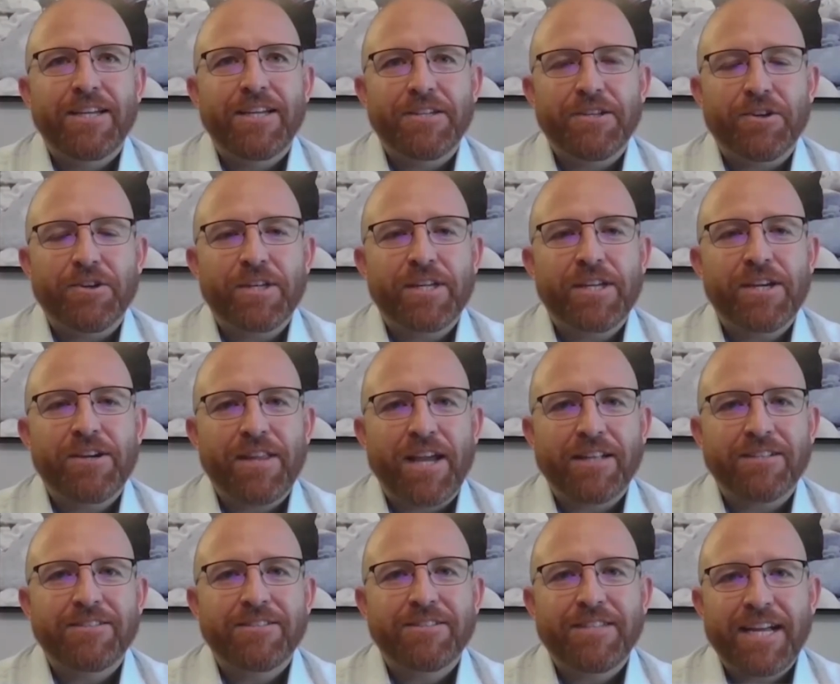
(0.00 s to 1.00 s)
And you know, you hear
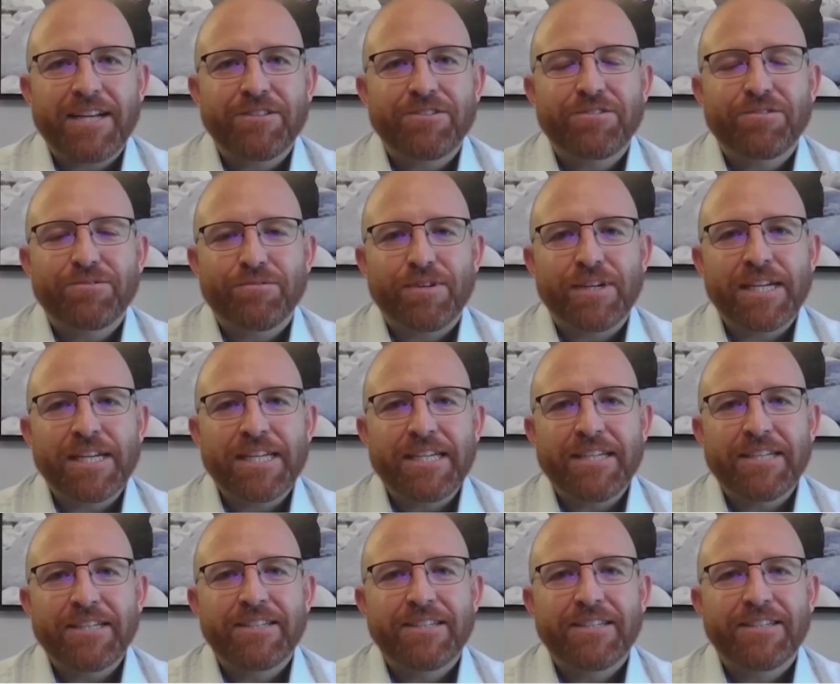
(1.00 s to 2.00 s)
that stage three
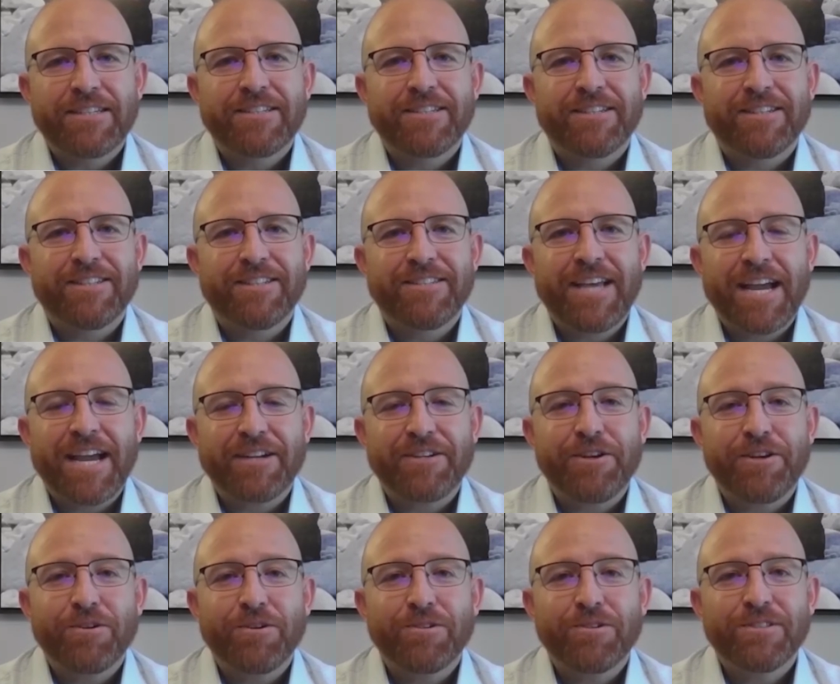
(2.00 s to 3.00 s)

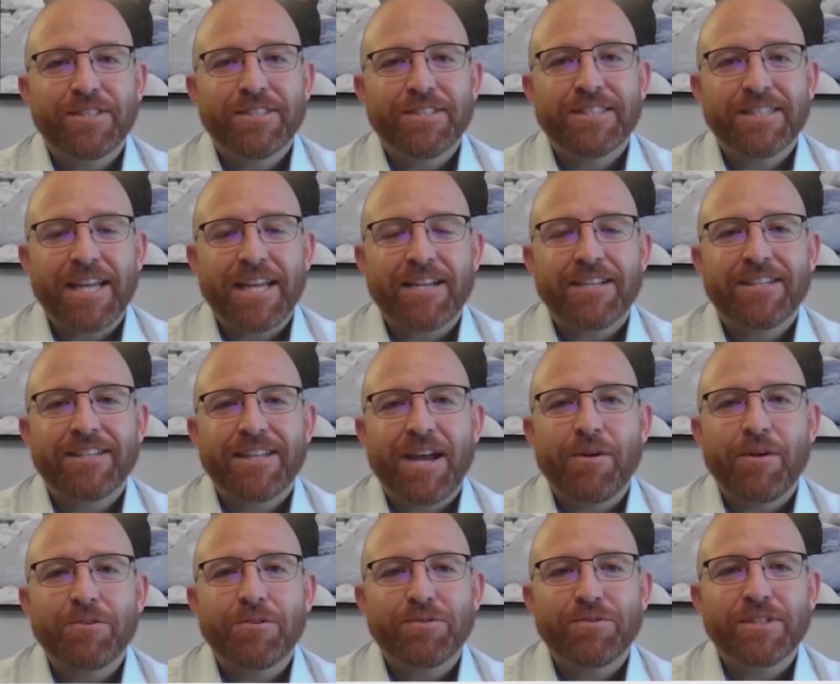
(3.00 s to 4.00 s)
diagnosis, and that, that
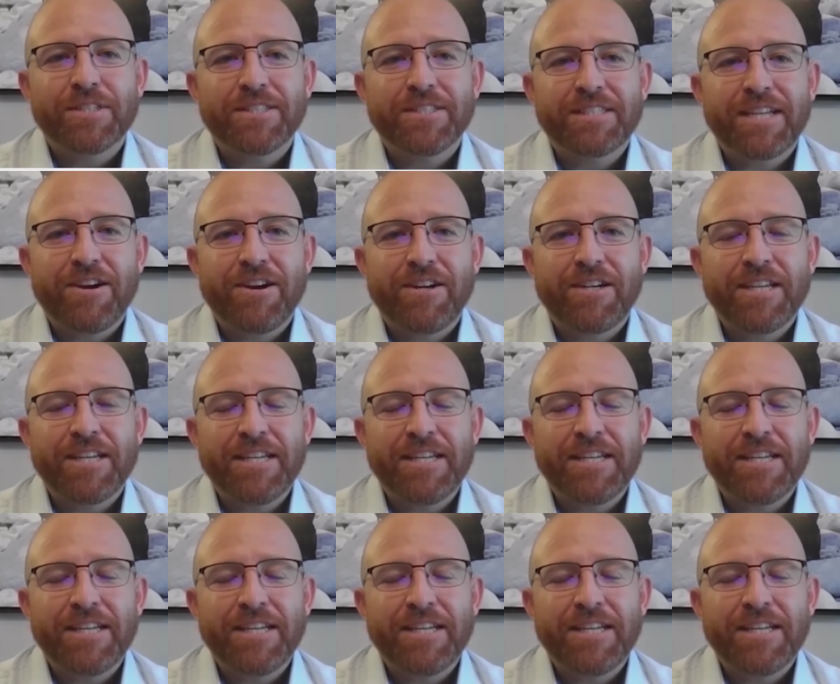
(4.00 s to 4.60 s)
was really scary to